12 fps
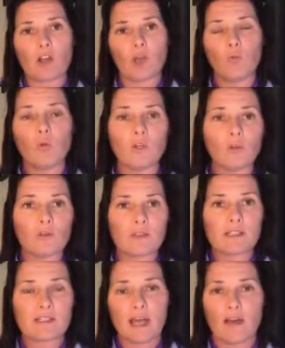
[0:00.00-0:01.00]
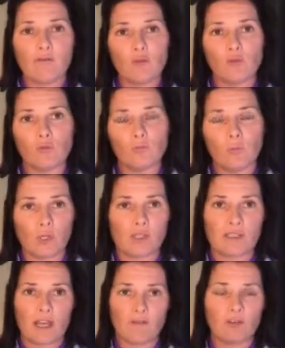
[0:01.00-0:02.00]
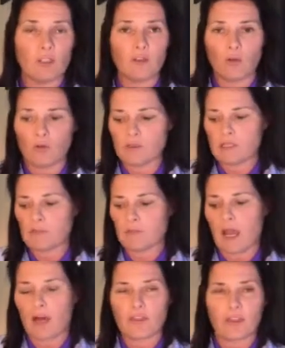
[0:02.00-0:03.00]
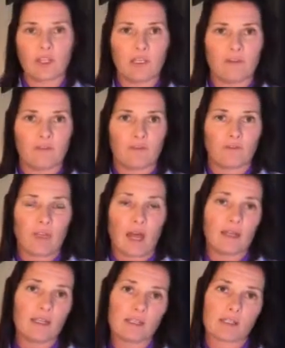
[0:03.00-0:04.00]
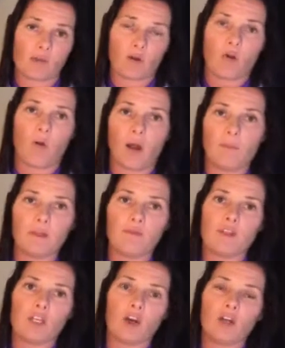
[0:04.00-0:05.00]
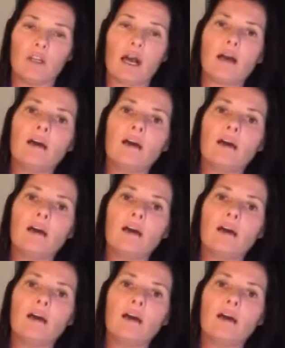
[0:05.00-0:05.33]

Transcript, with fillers: I will snaffle, put a snaffle in the horse's mouth if that is a requirement of the owner.